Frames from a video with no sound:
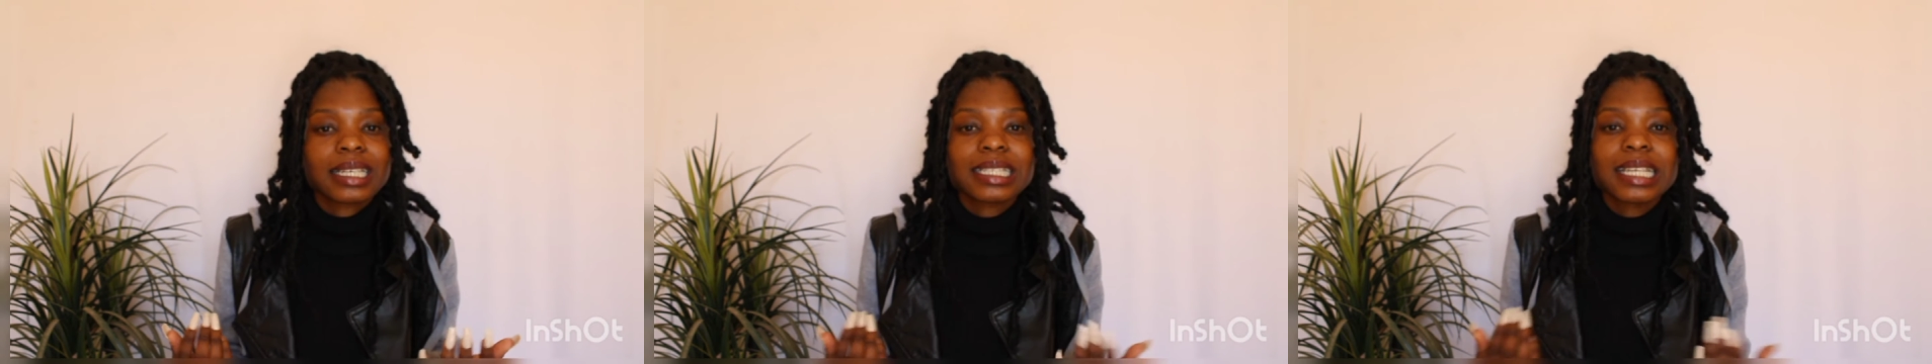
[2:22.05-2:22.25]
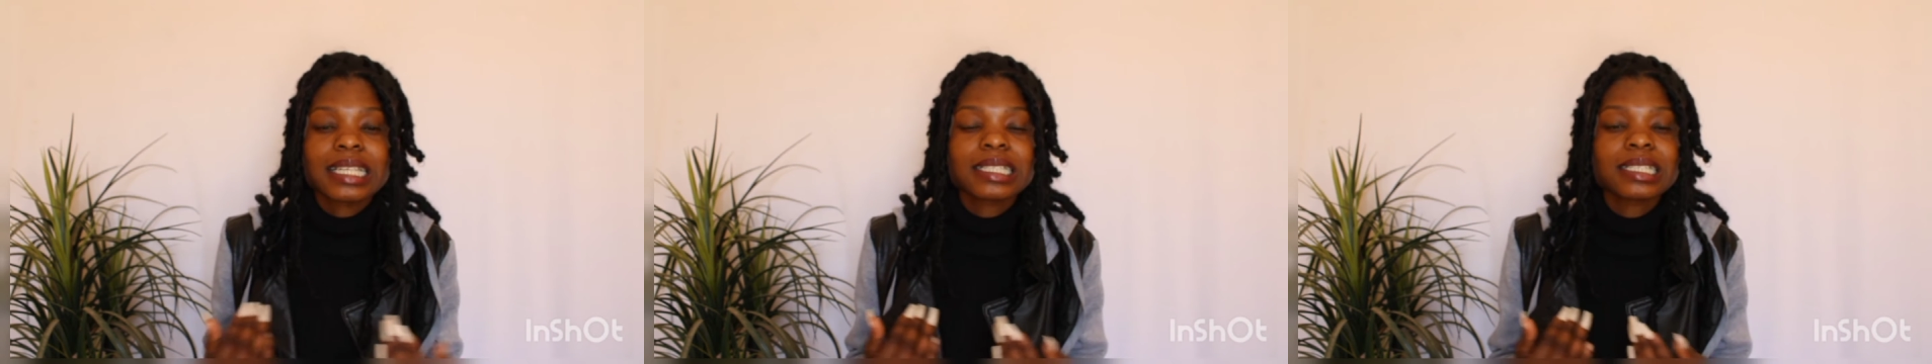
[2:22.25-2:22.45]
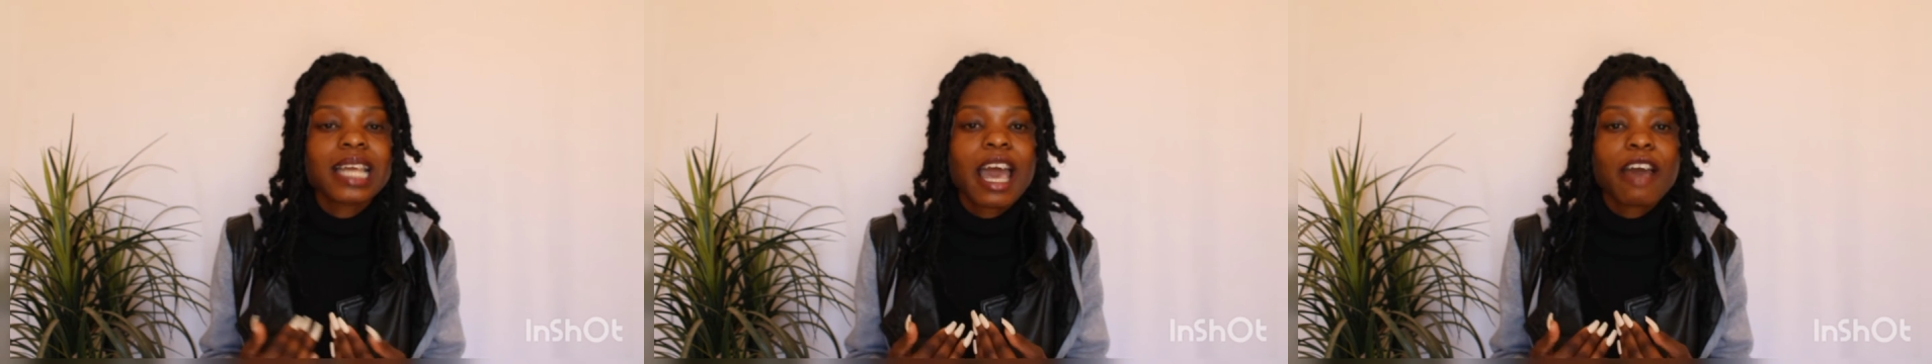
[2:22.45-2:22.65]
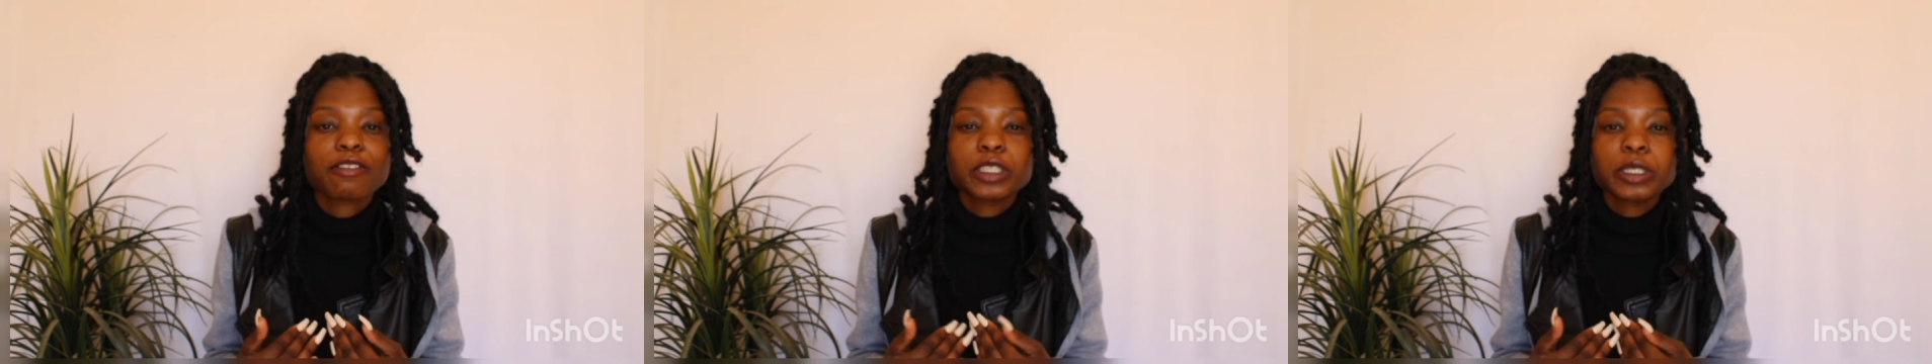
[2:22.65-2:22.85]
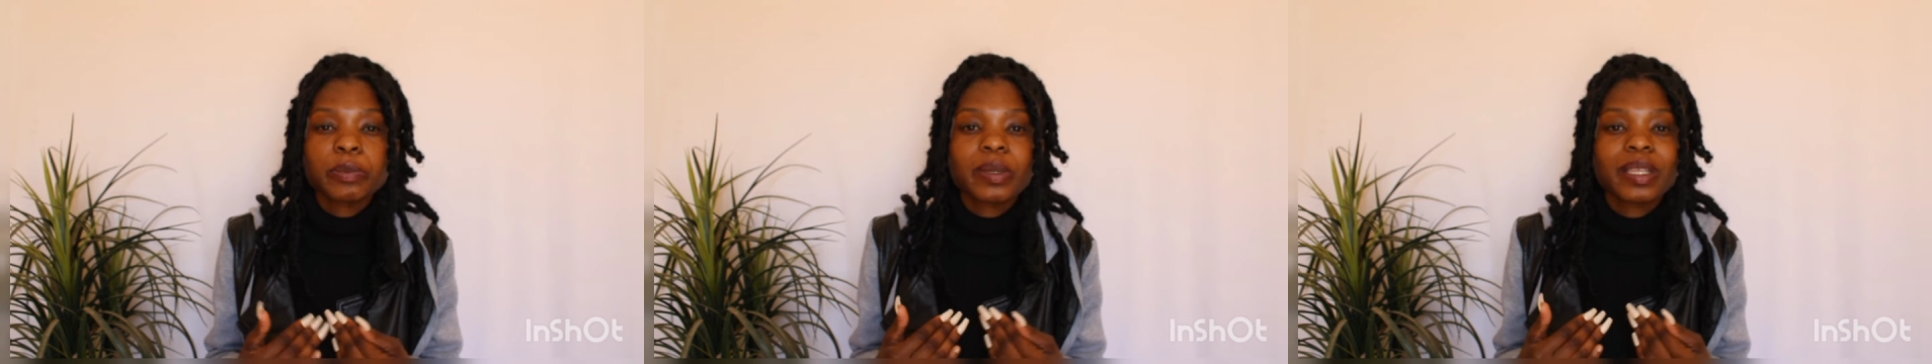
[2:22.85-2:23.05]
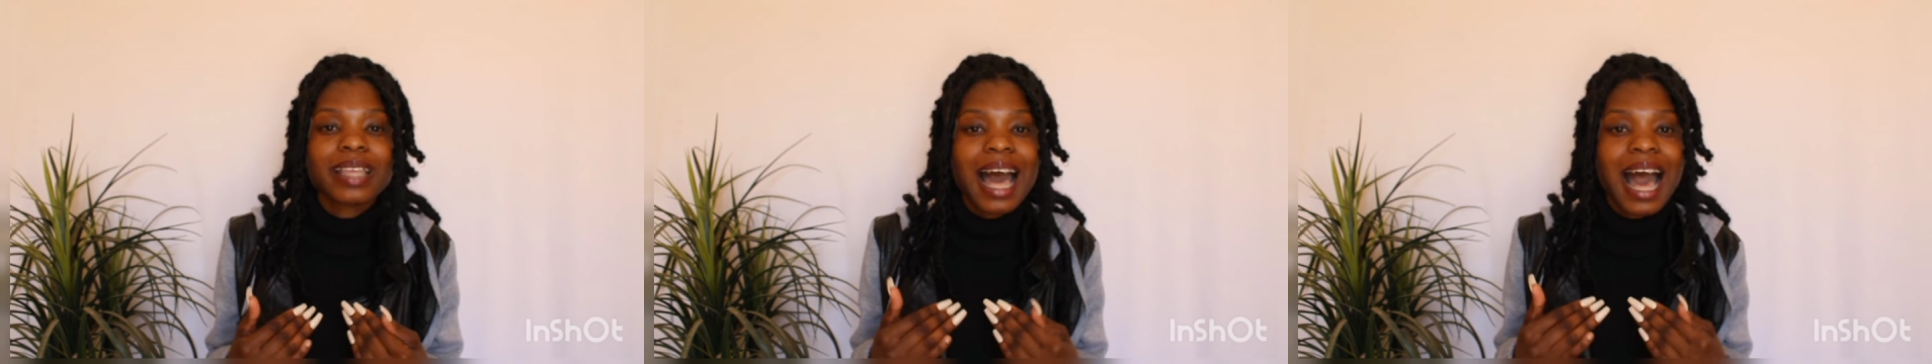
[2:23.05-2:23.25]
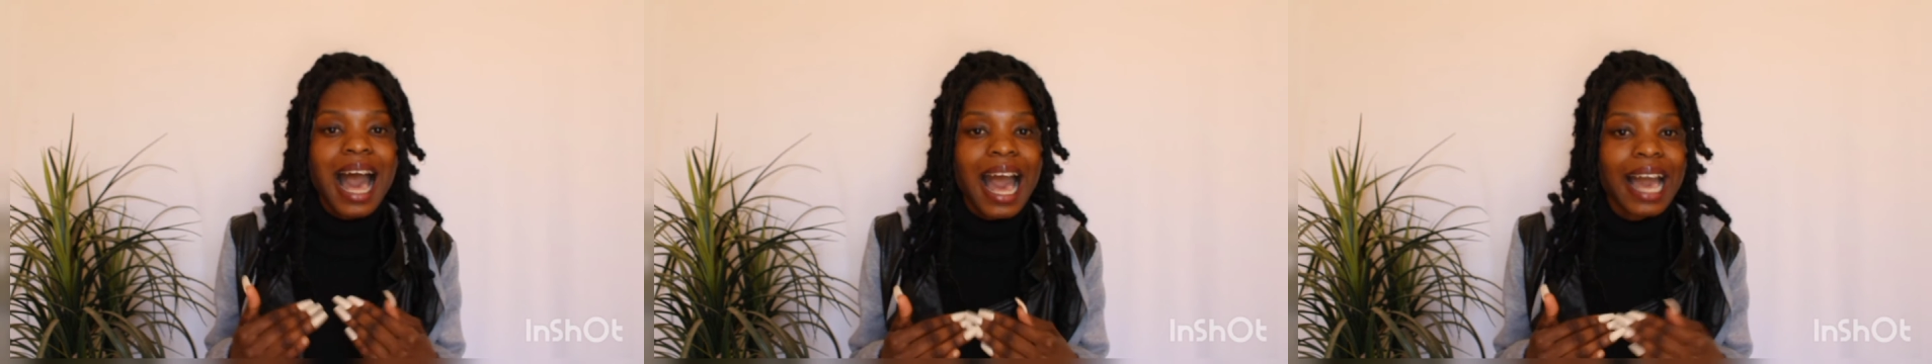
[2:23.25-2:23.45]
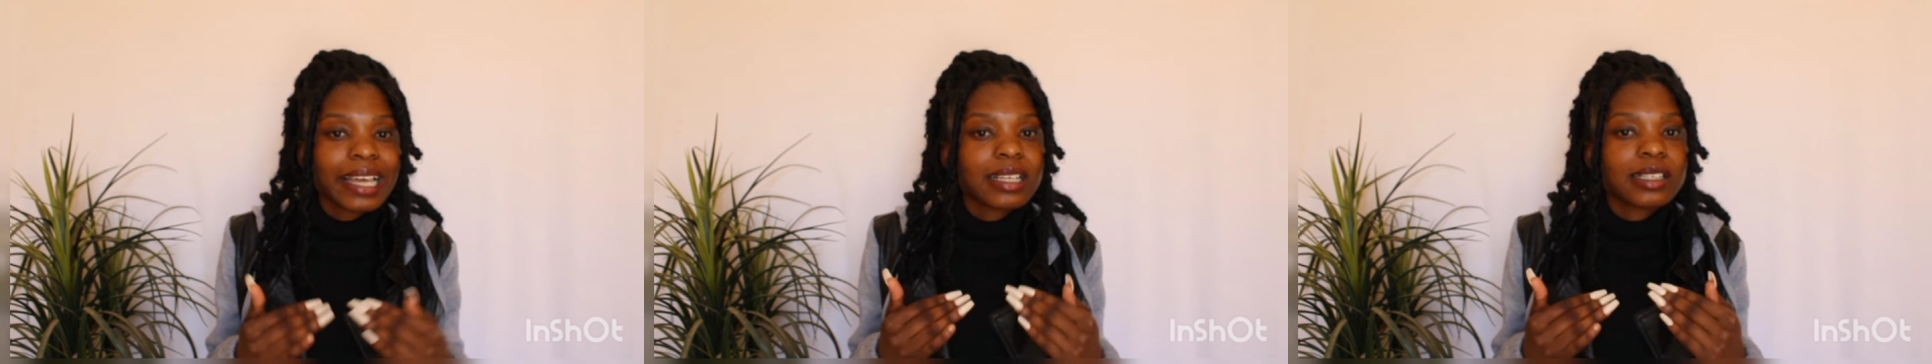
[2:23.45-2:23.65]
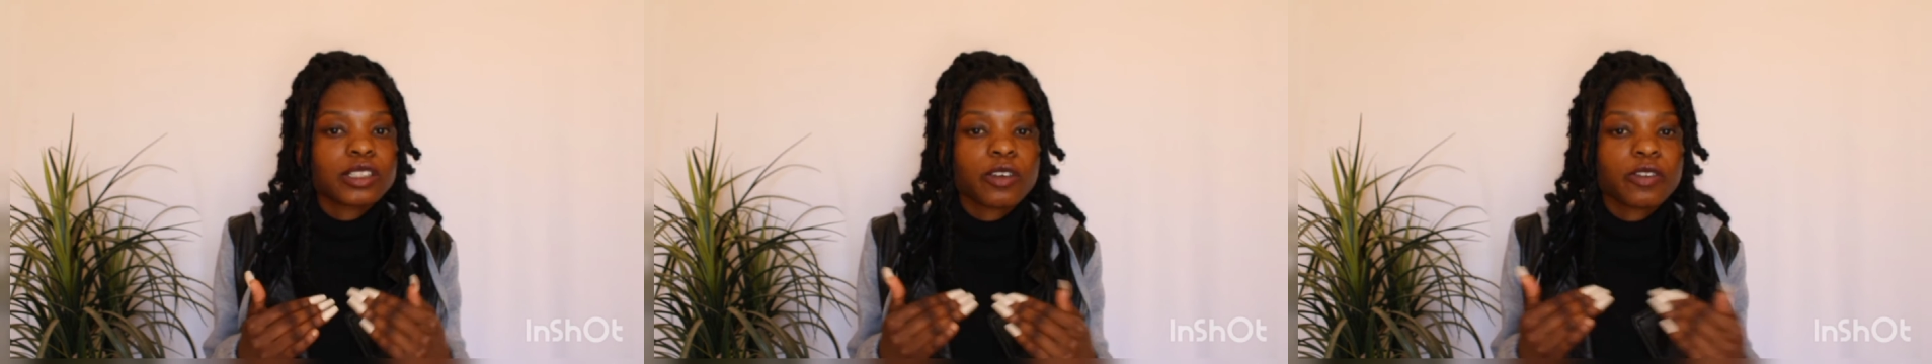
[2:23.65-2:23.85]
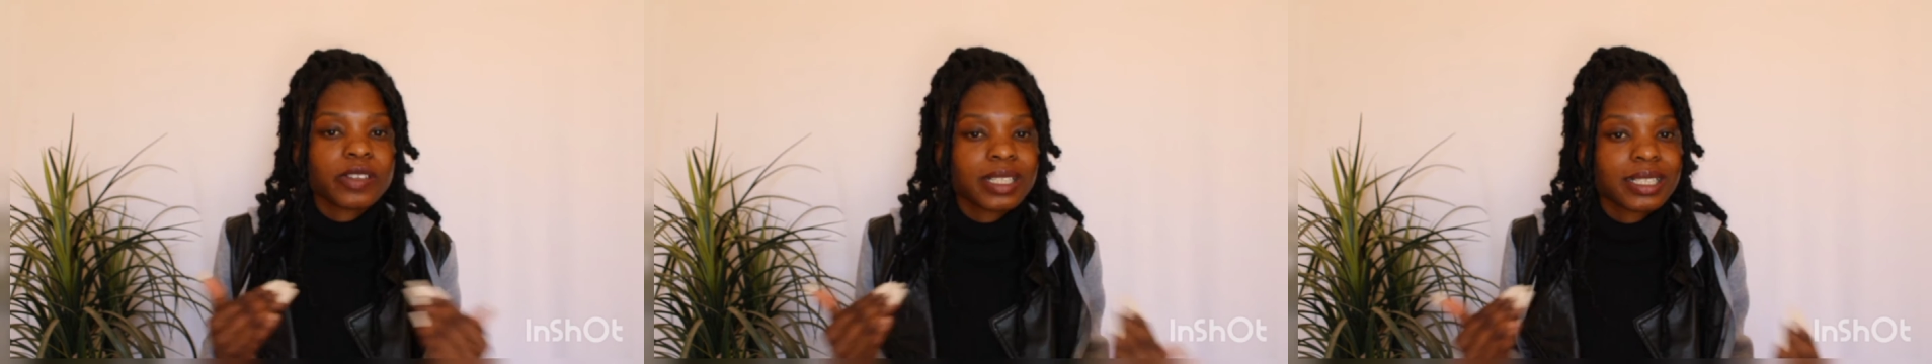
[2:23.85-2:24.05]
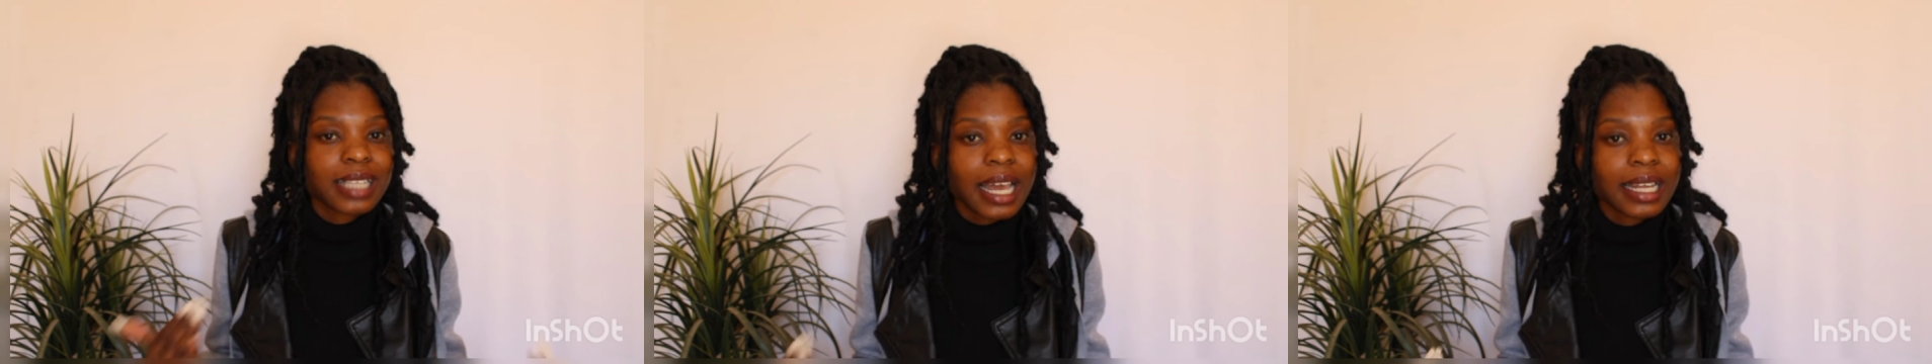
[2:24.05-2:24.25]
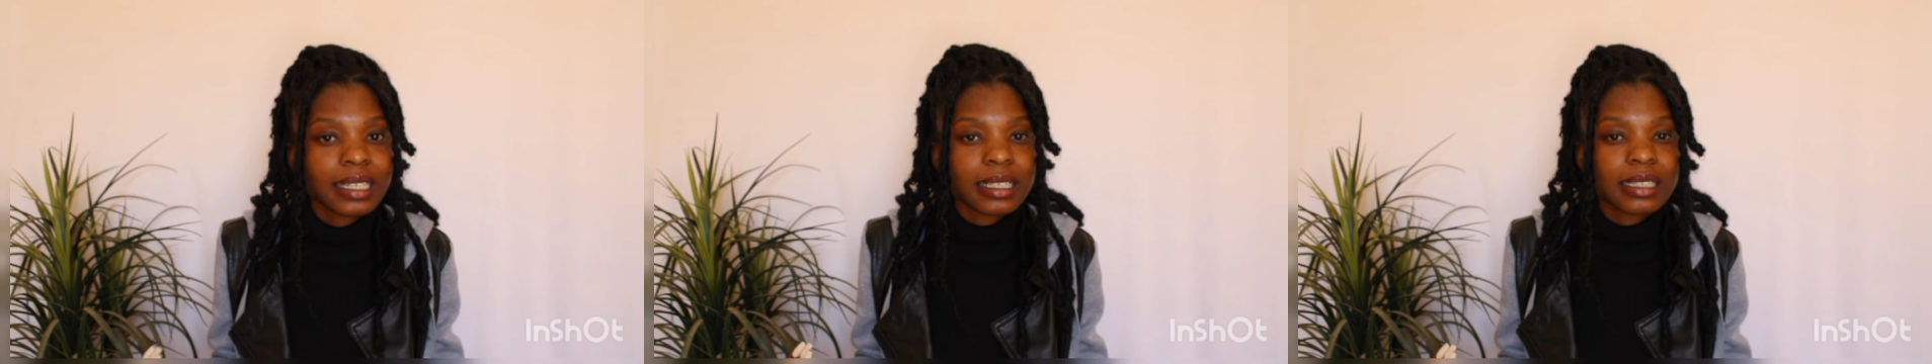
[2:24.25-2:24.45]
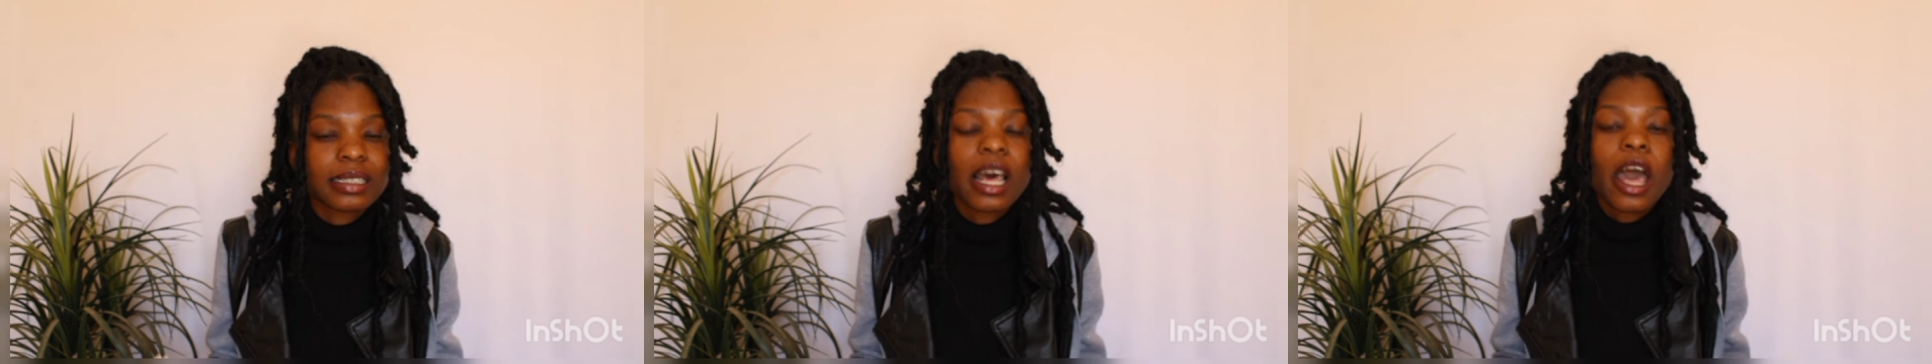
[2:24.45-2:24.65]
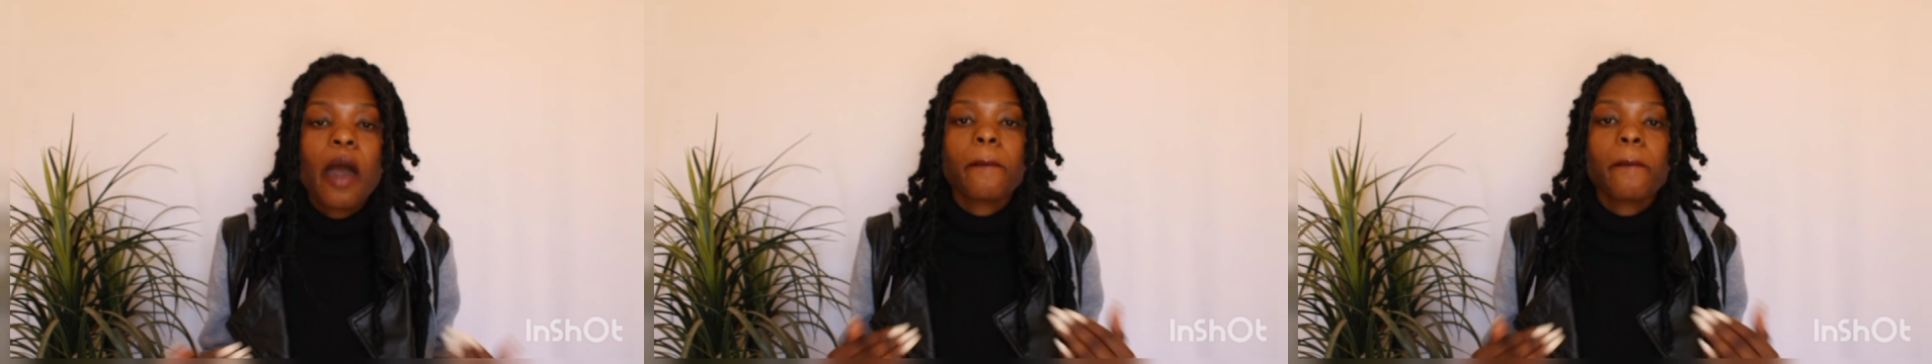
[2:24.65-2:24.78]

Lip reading: It doesn't have to be the highest of standards,